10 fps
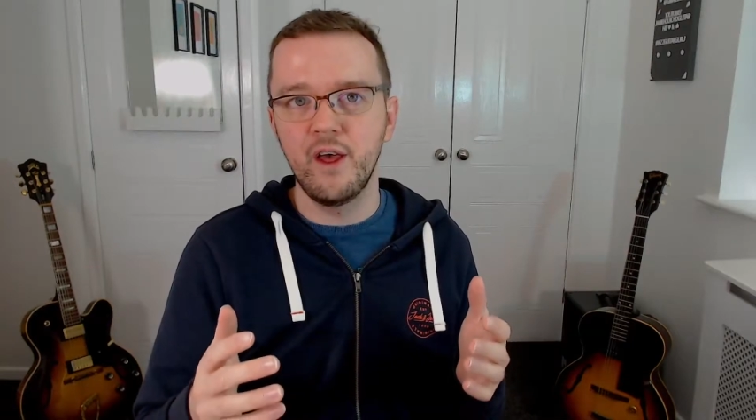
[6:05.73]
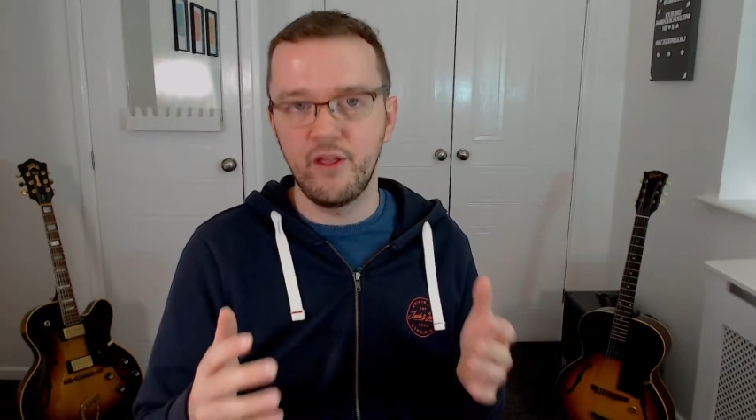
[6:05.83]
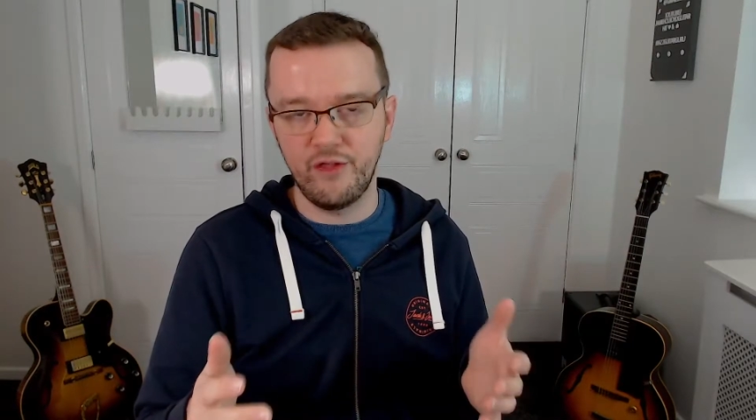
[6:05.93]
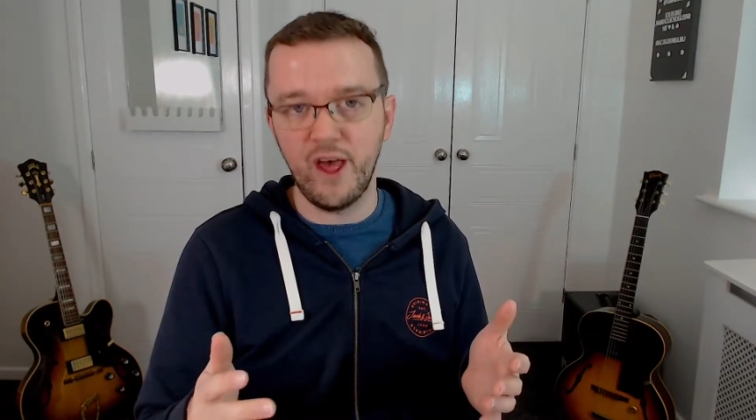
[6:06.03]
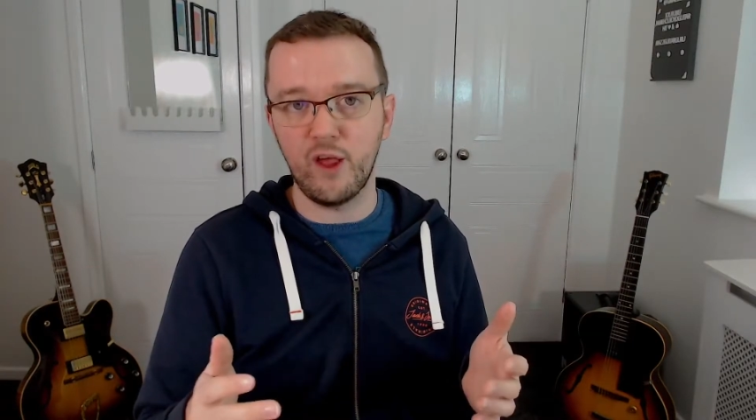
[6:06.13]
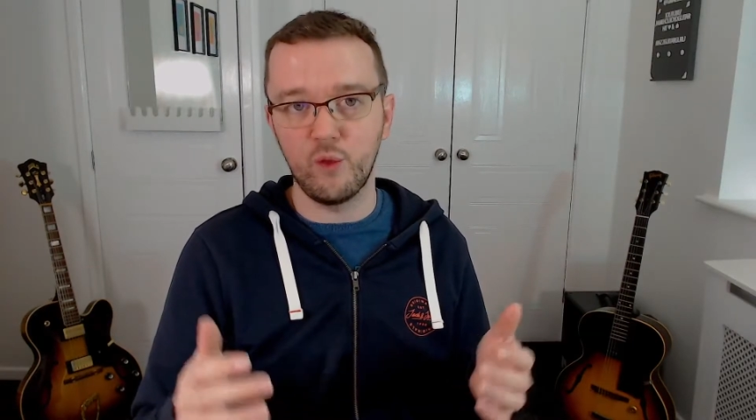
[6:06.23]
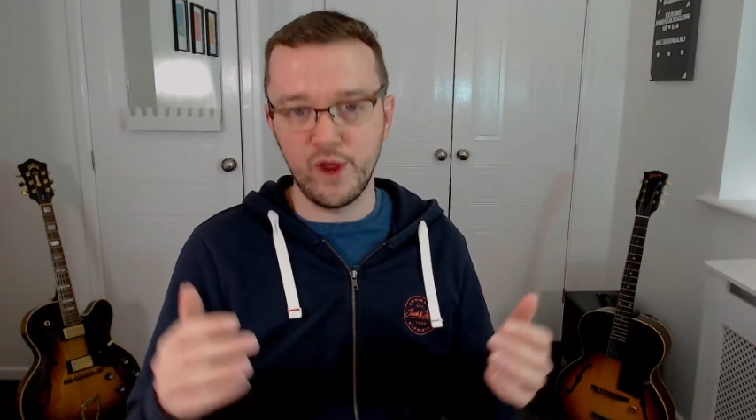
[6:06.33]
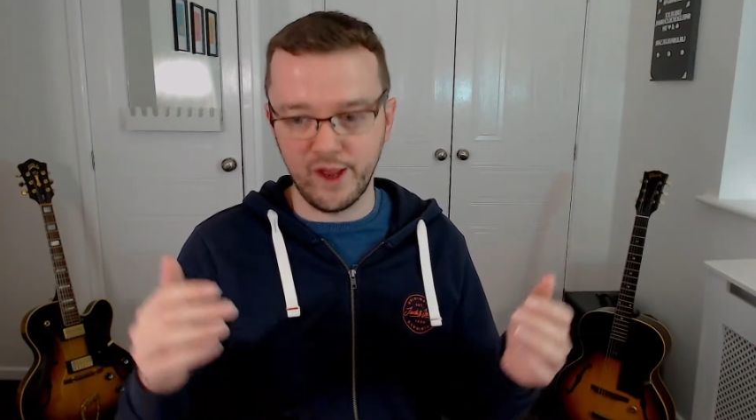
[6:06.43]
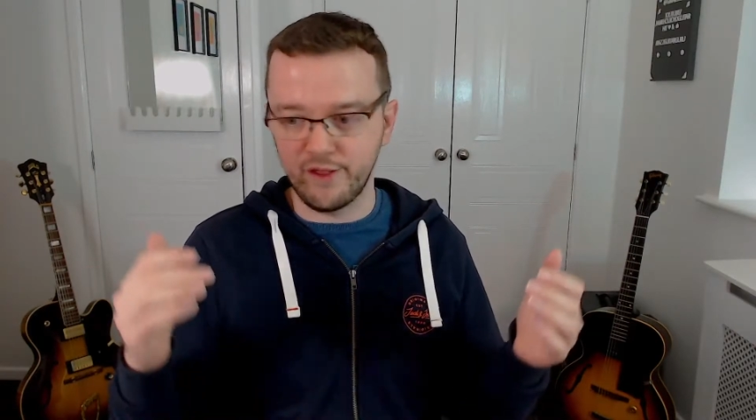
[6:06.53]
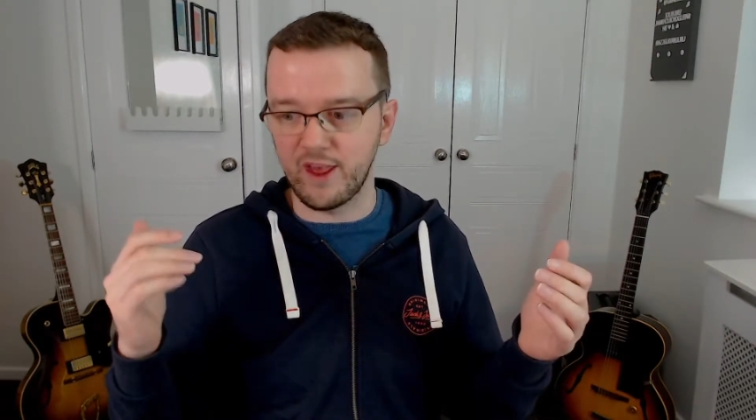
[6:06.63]
That's what you
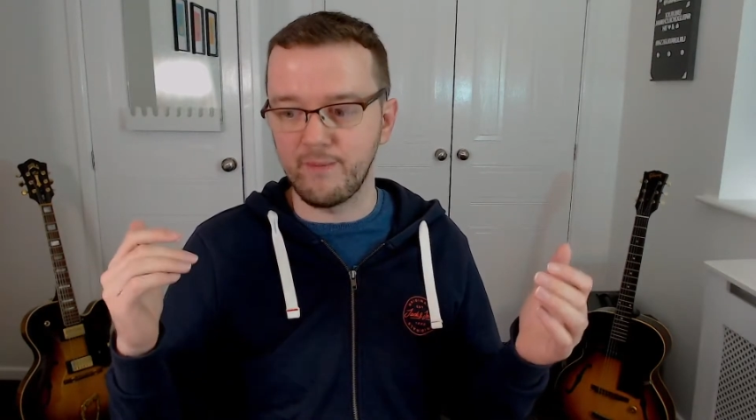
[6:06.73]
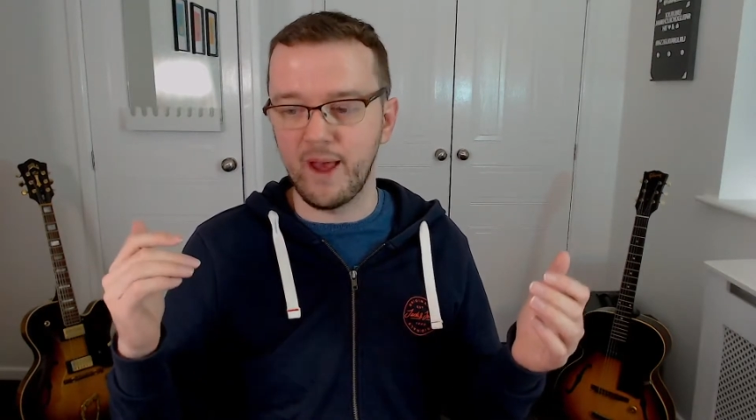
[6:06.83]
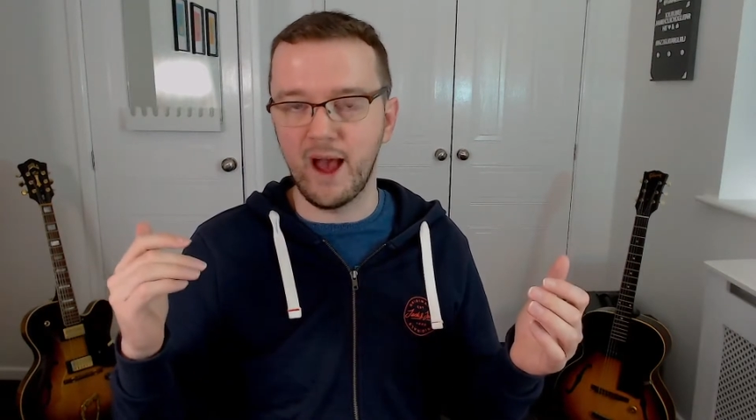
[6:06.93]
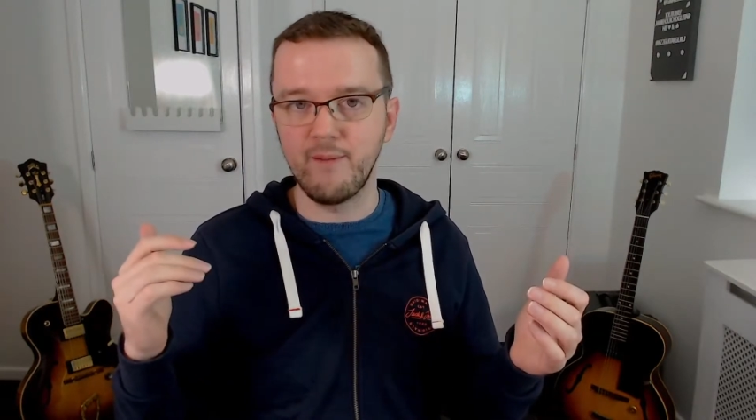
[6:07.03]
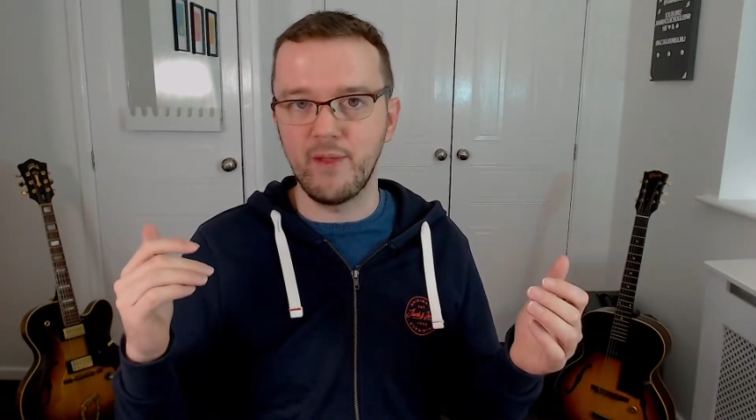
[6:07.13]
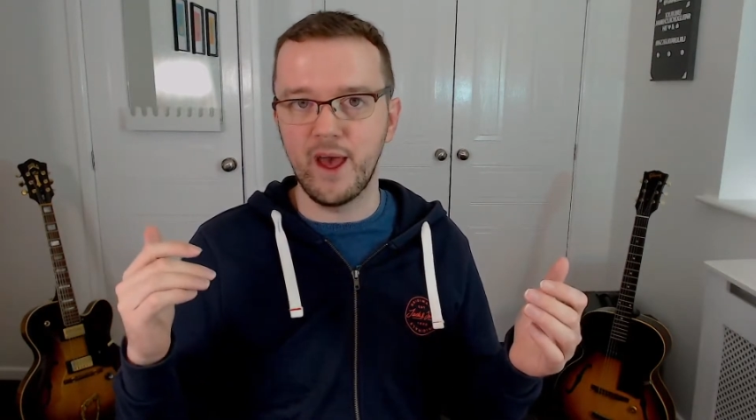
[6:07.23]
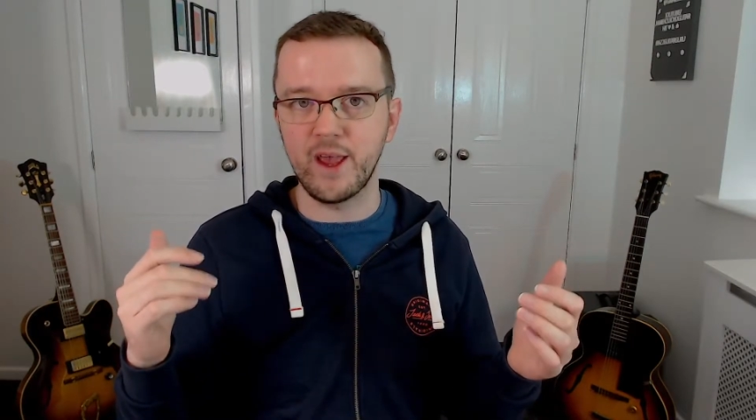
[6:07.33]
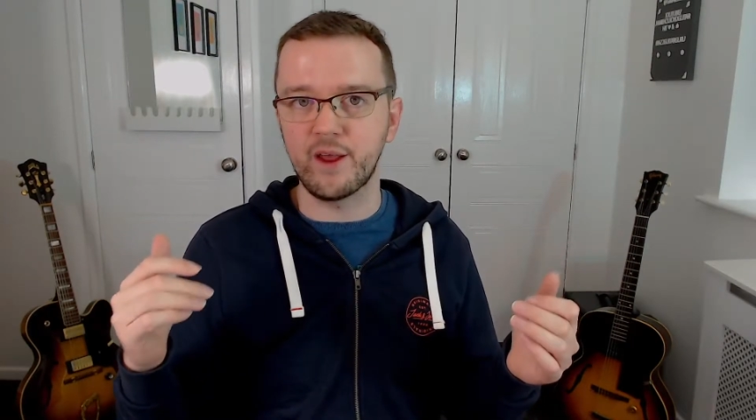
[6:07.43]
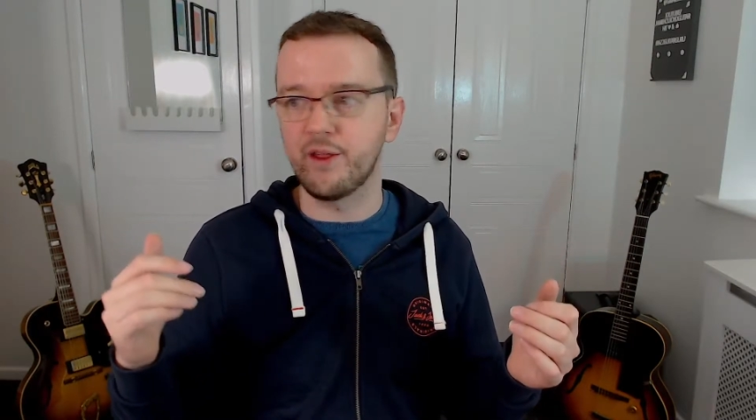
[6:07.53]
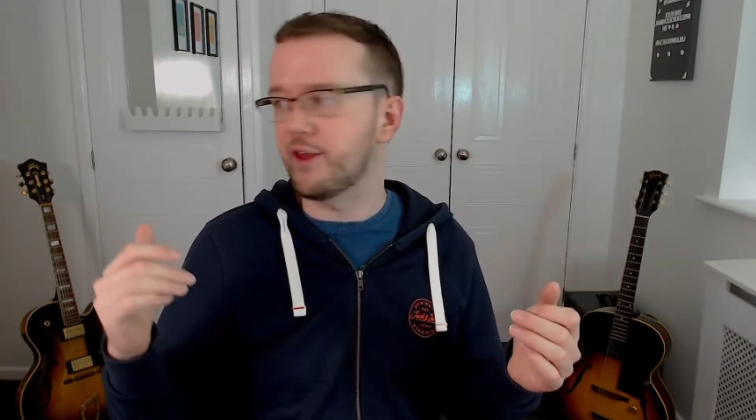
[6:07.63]
can see behind me there.
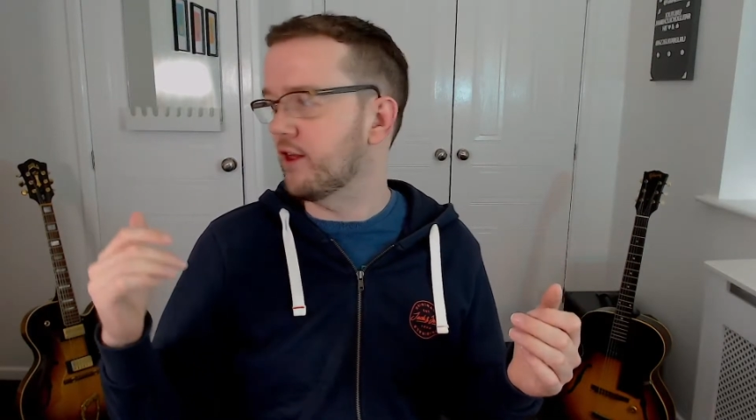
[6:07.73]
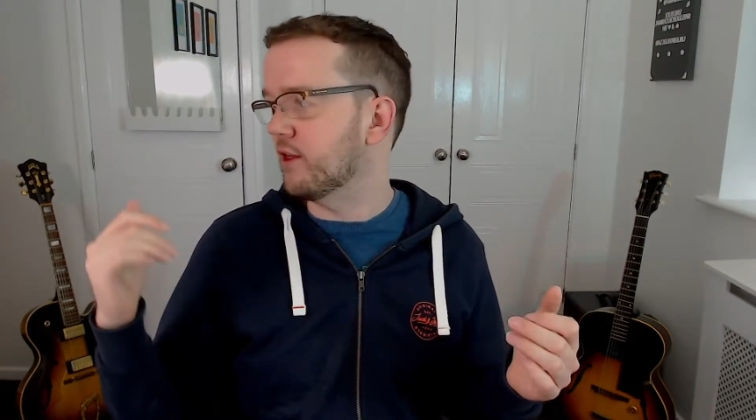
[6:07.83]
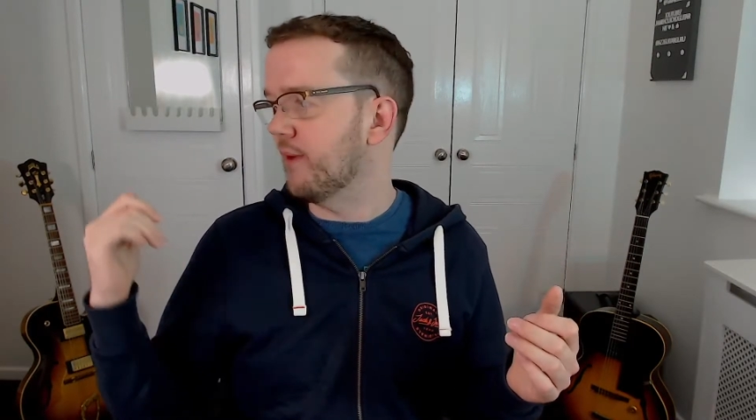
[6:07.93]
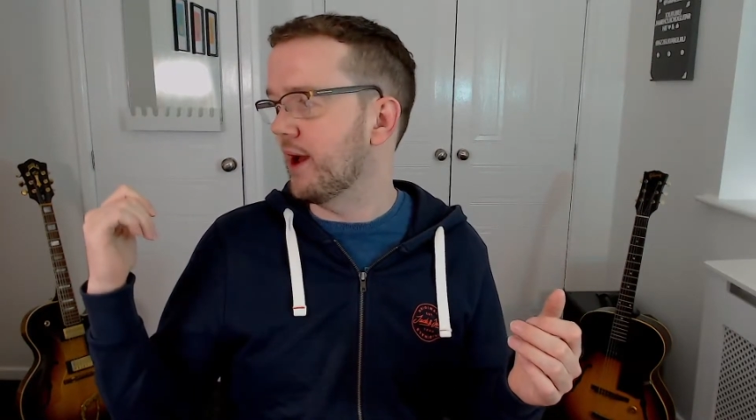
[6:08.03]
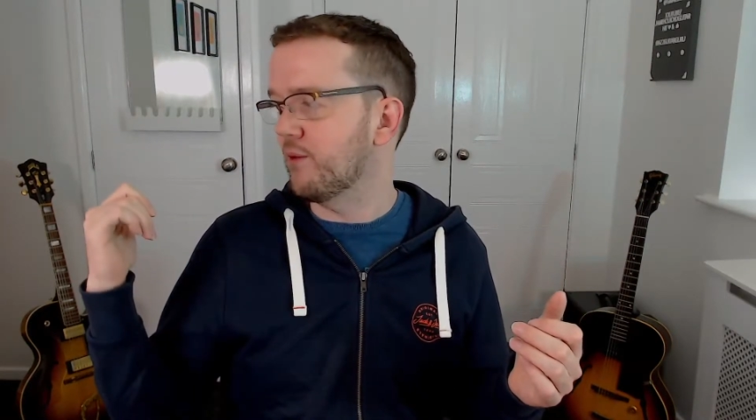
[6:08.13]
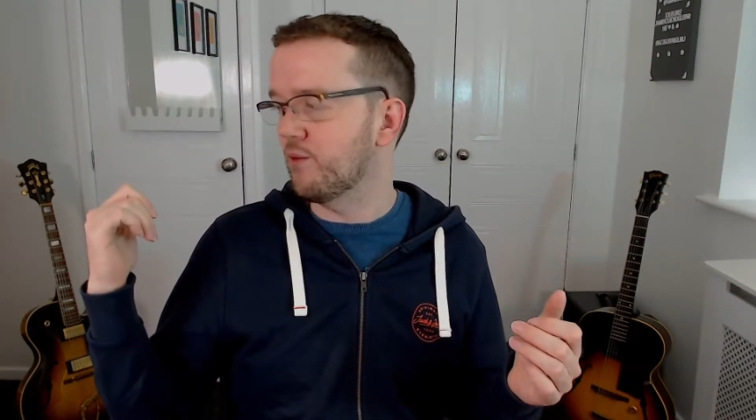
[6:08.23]
You can see to my